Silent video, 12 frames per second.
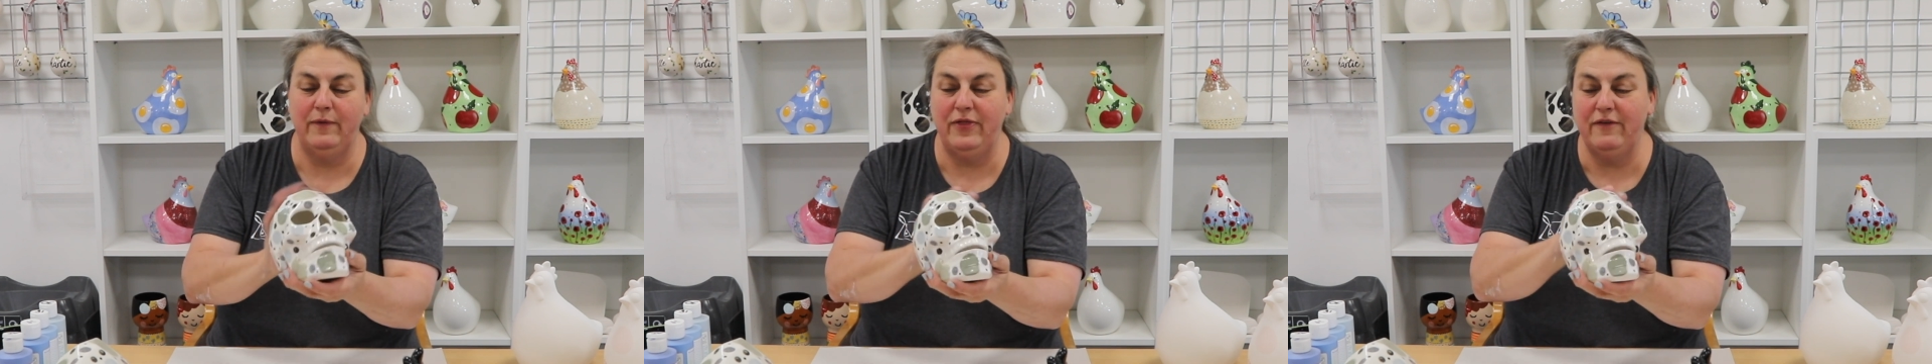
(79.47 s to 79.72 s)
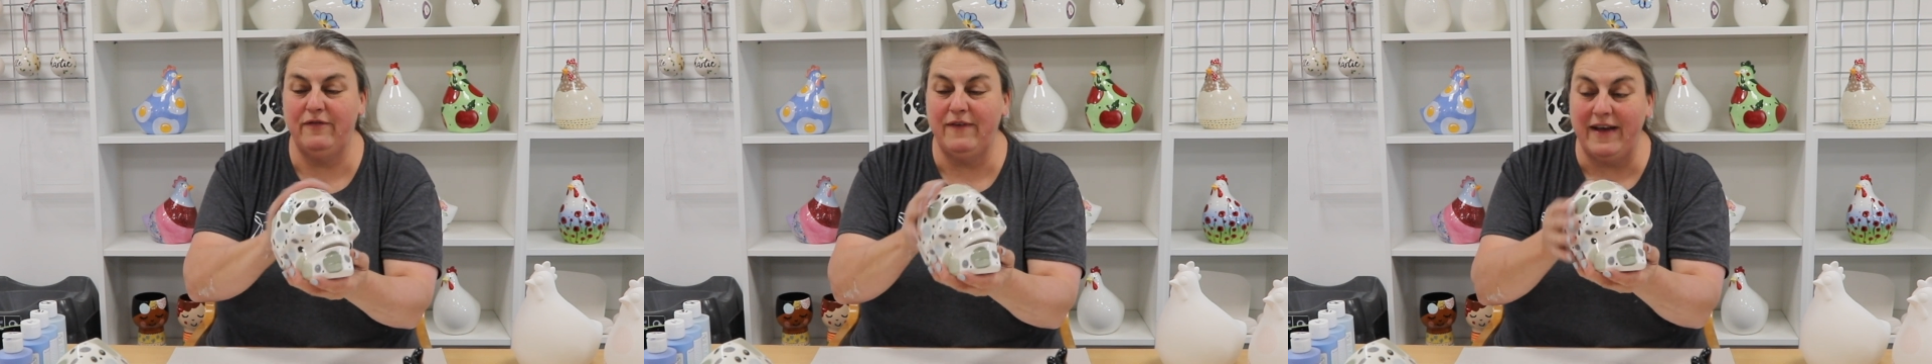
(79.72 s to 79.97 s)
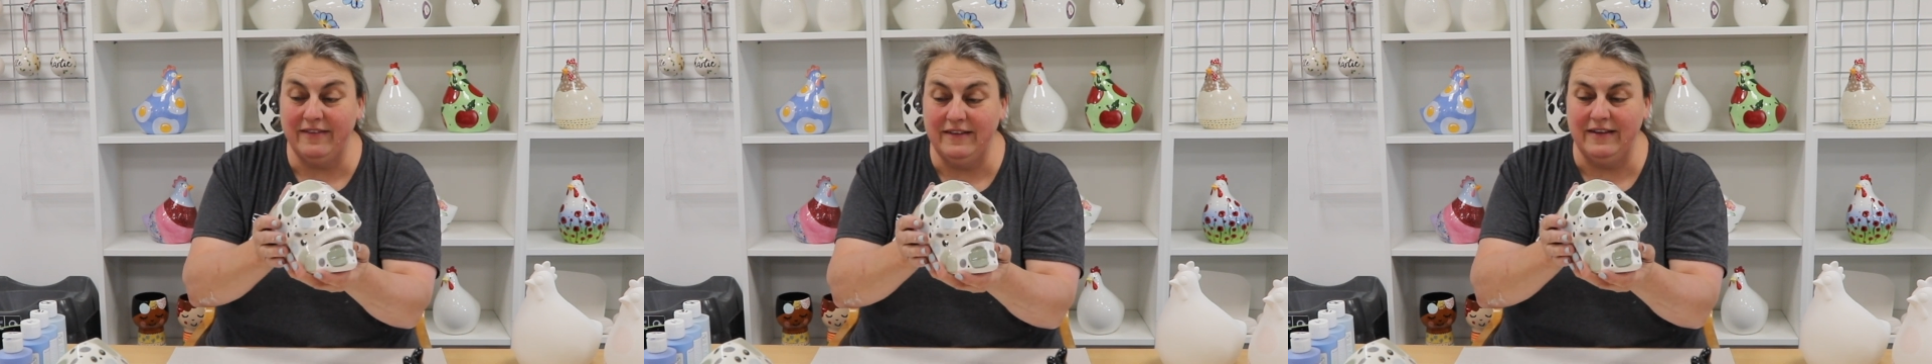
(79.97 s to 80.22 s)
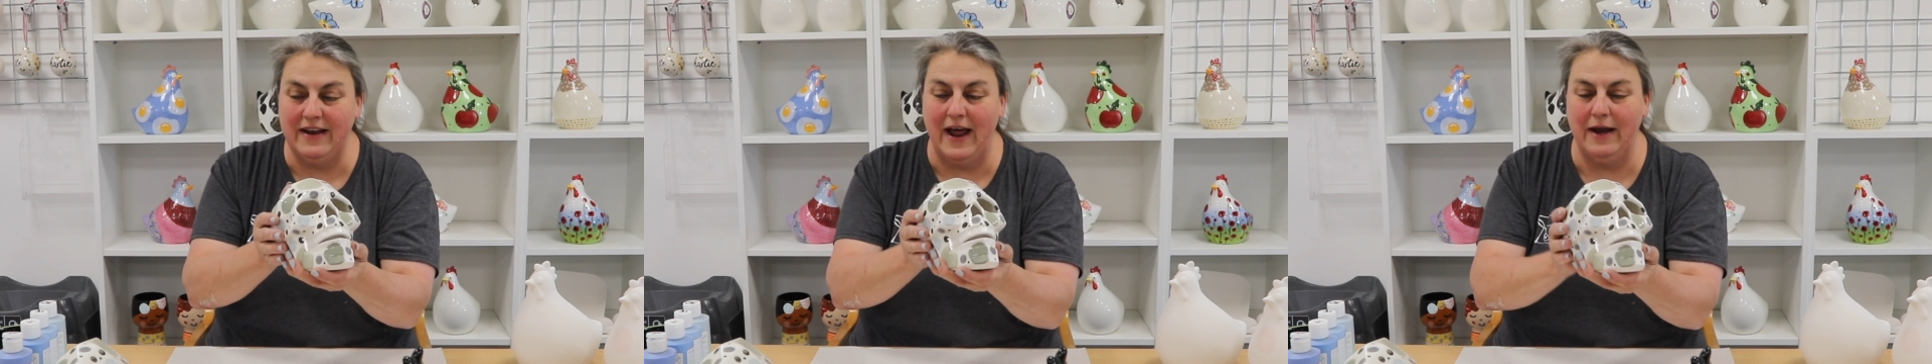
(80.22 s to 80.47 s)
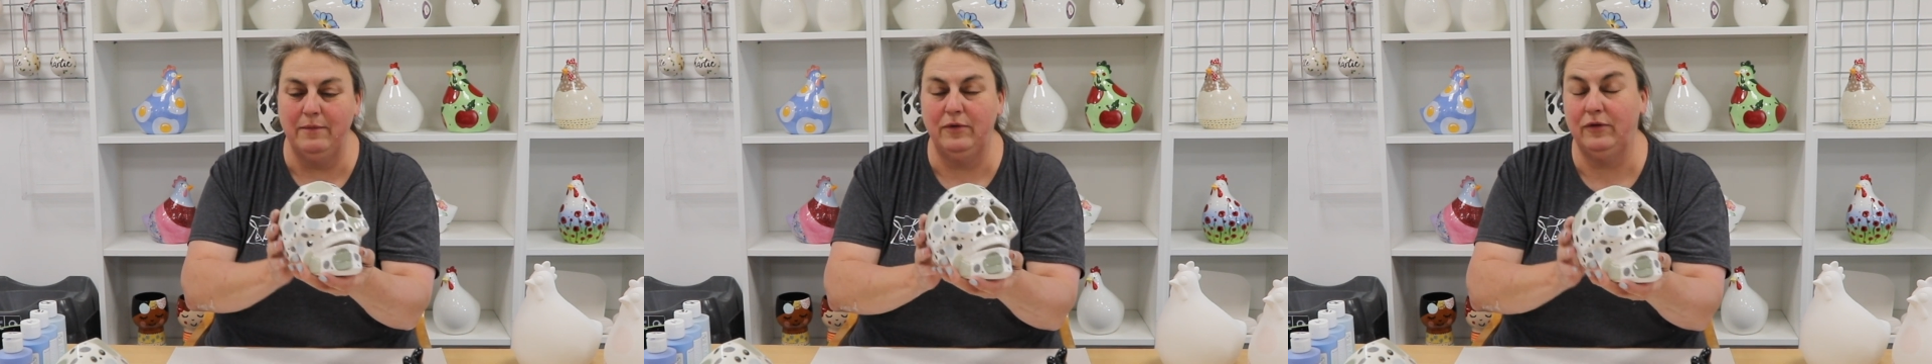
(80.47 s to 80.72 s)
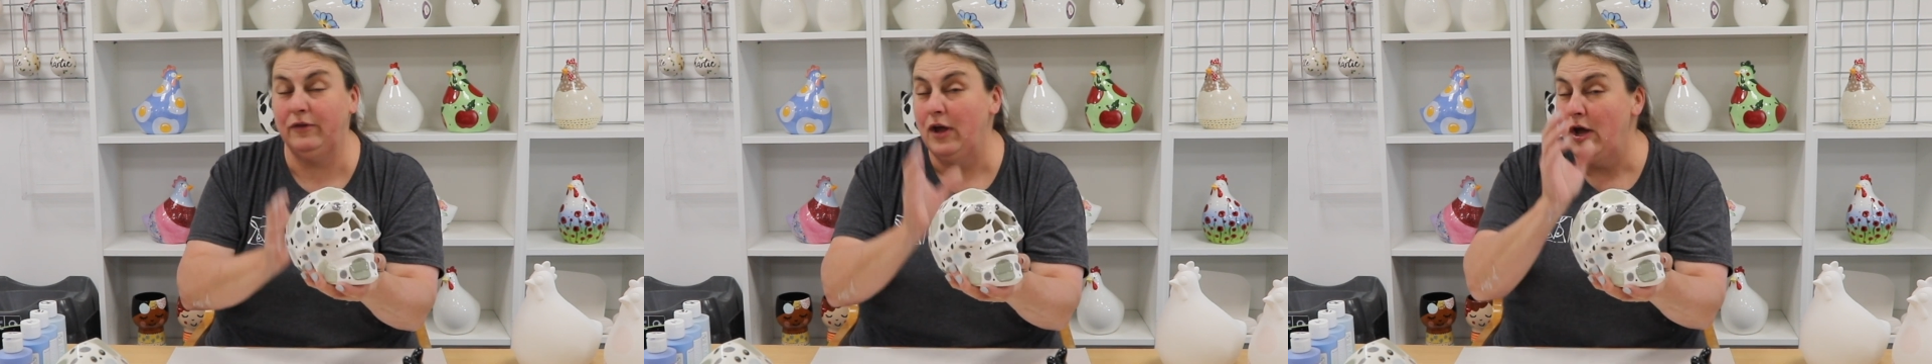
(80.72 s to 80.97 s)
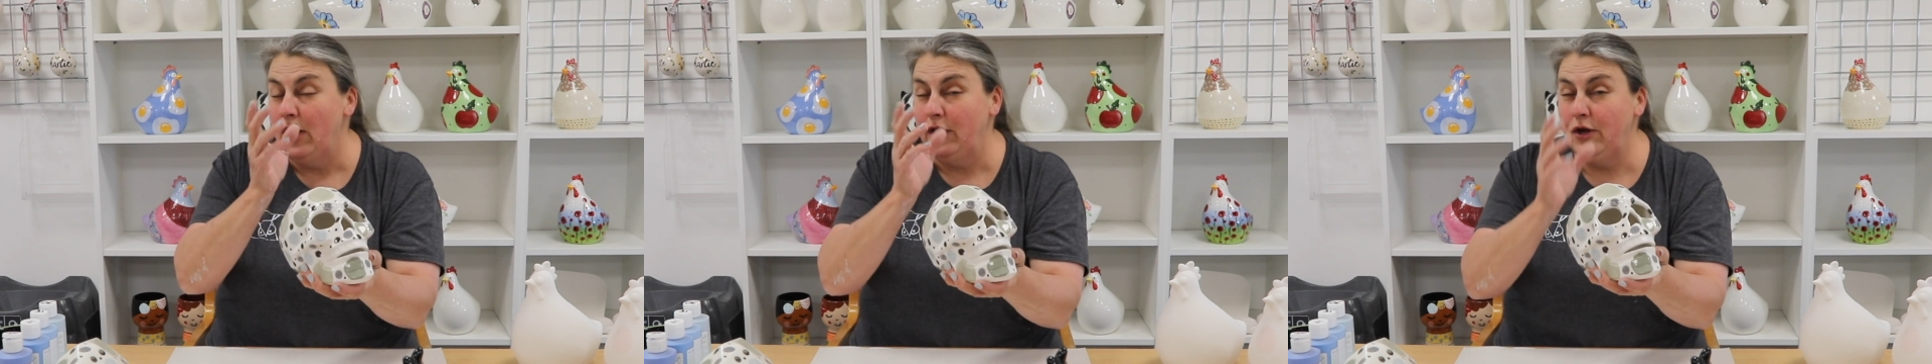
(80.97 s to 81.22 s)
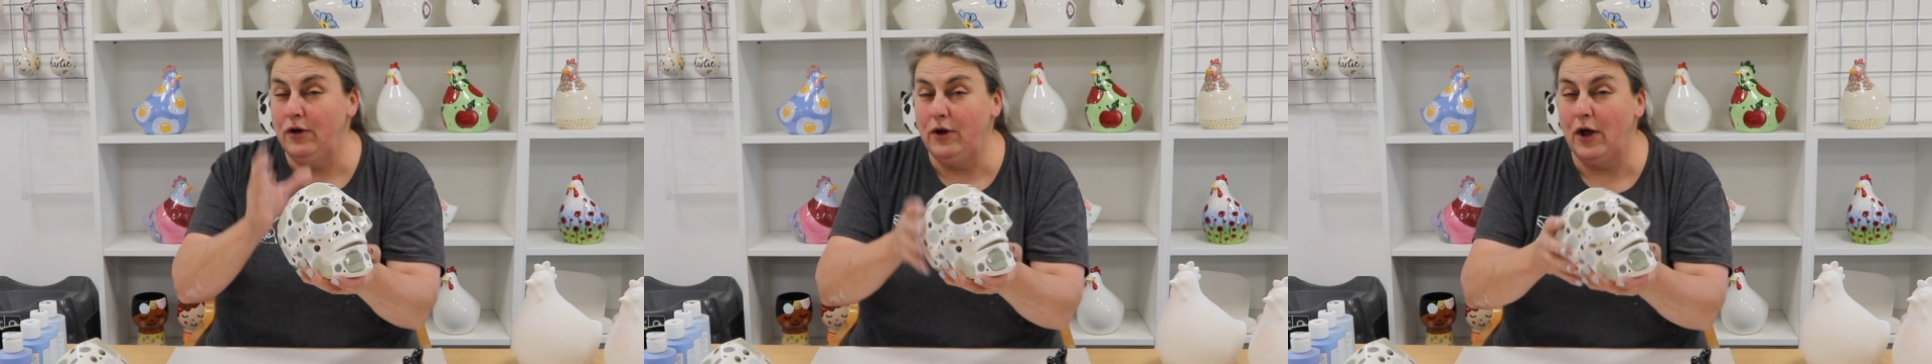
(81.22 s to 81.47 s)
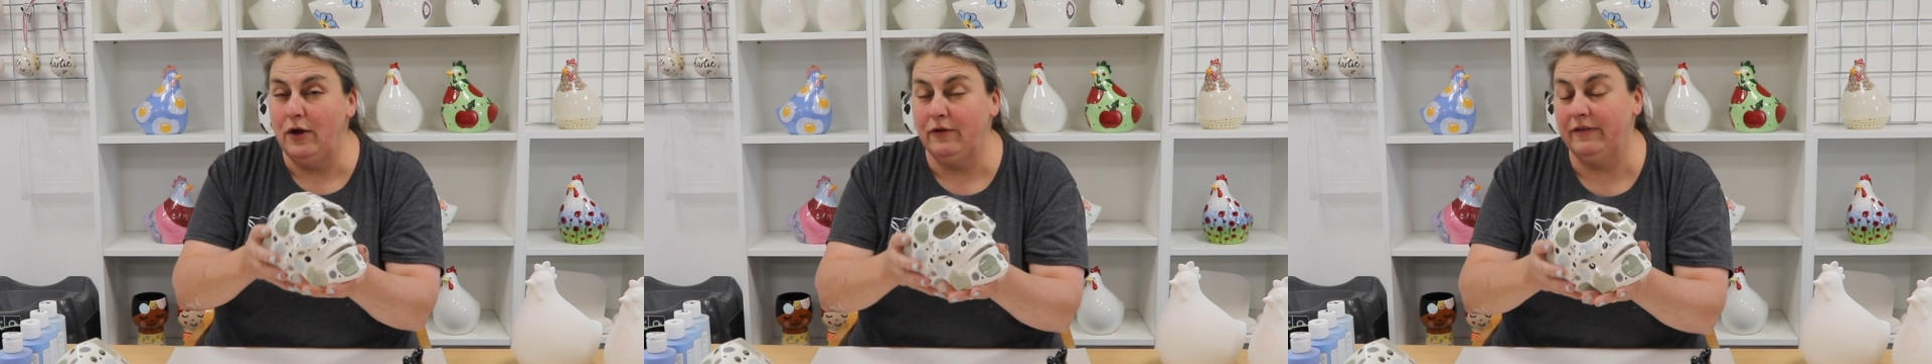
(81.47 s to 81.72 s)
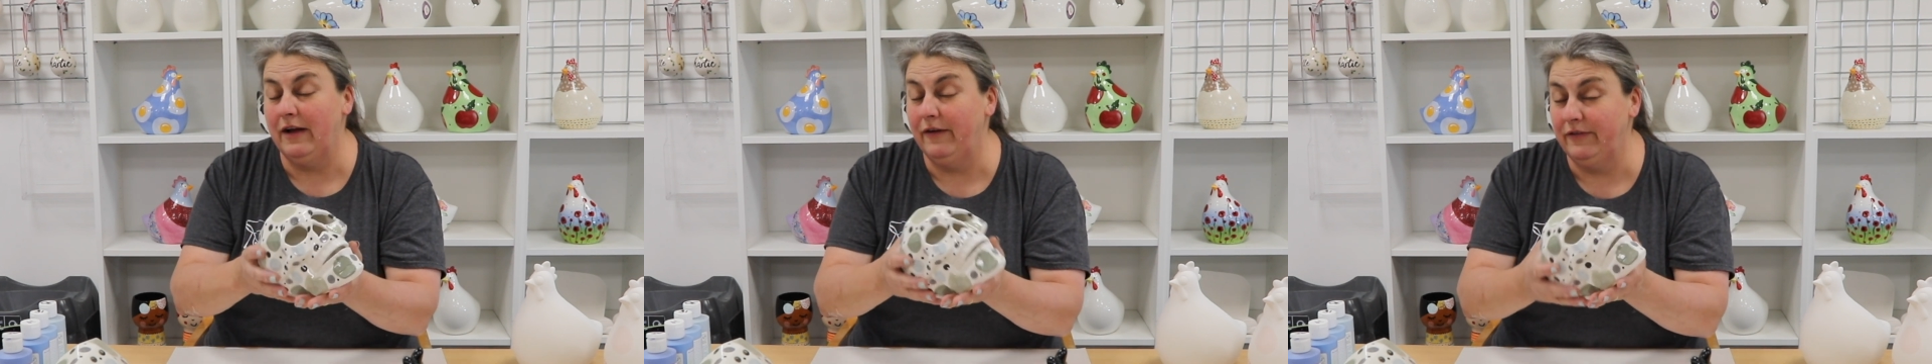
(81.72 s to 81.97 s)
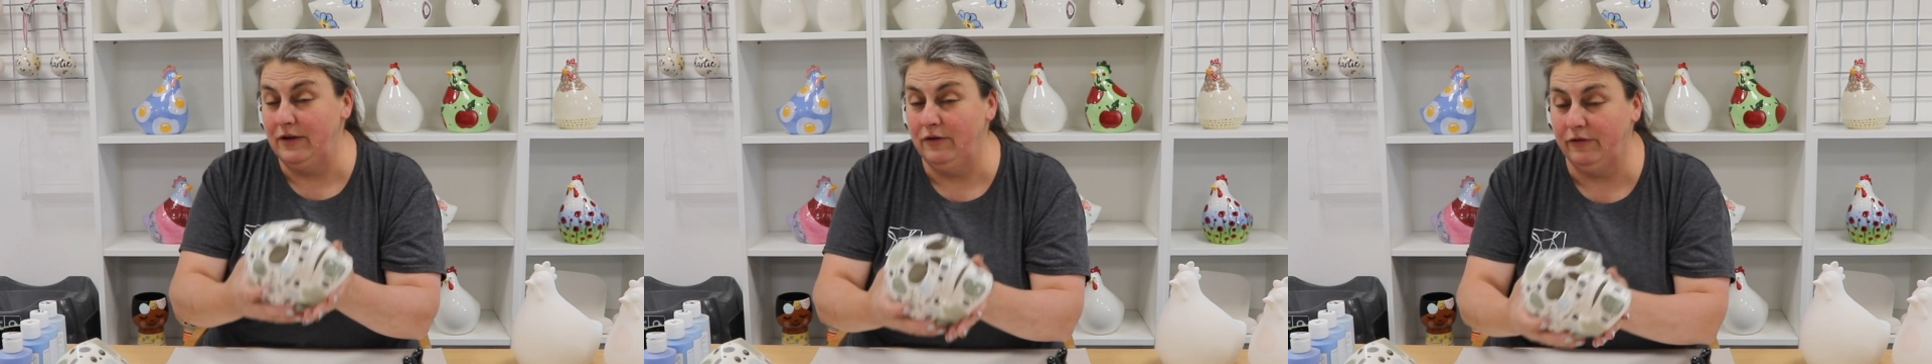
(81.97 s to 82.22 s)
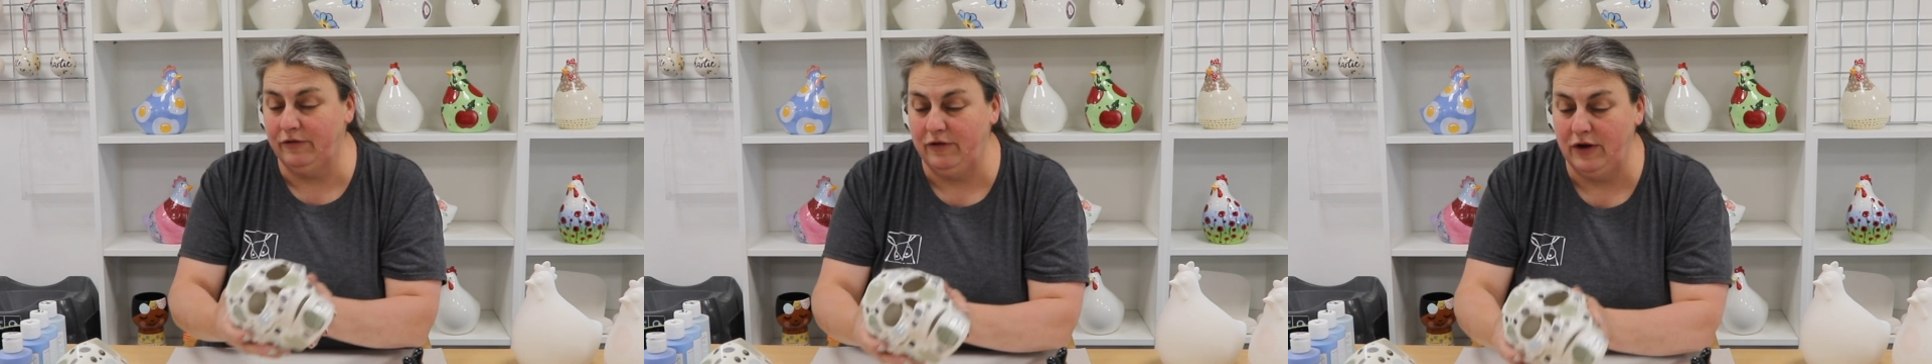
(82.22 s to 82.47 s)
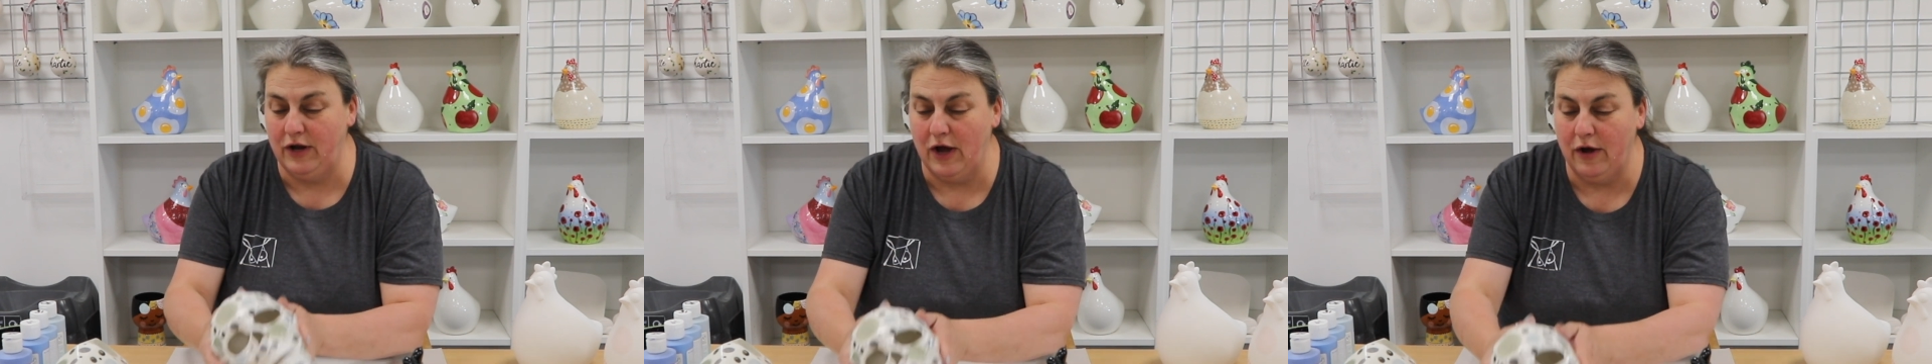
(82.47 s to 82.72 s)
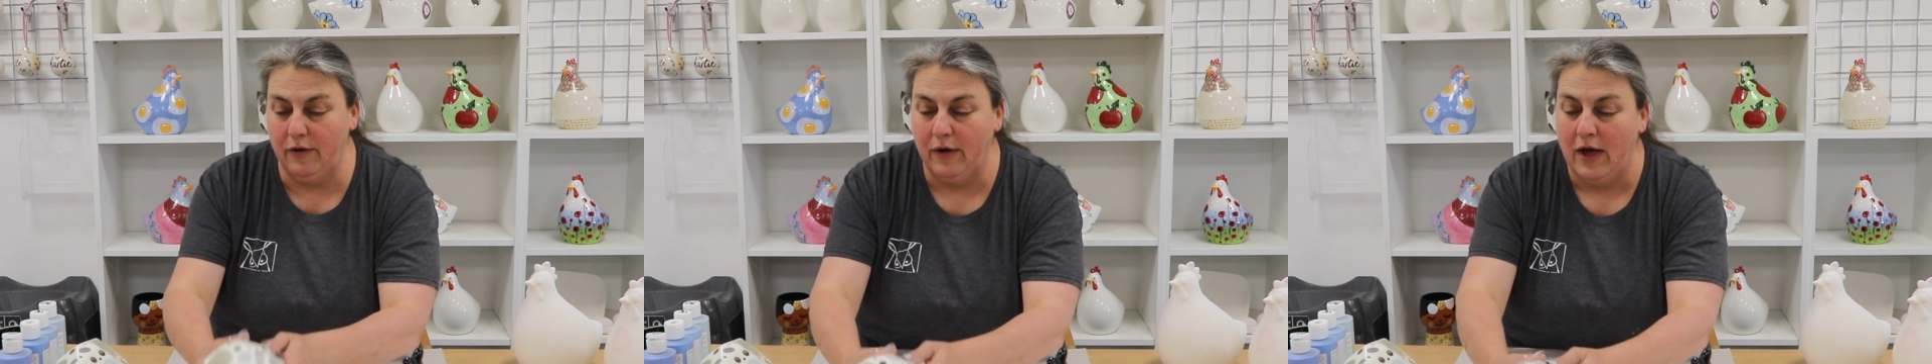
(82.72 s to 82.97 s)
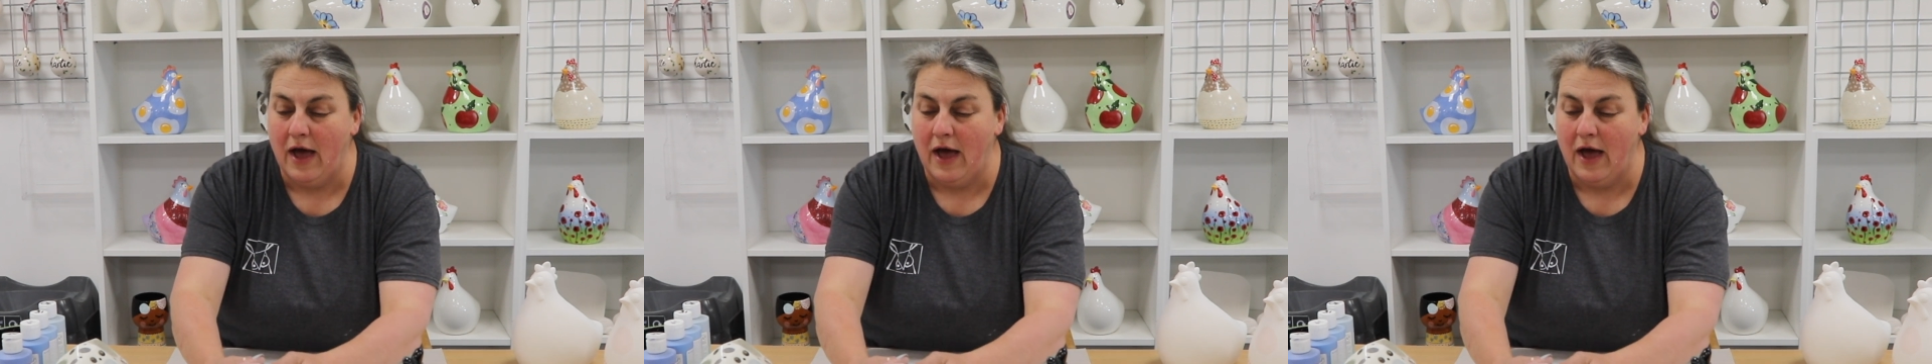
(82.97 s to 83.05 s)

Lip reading: With the faceted animals, you know yourselves in your studio,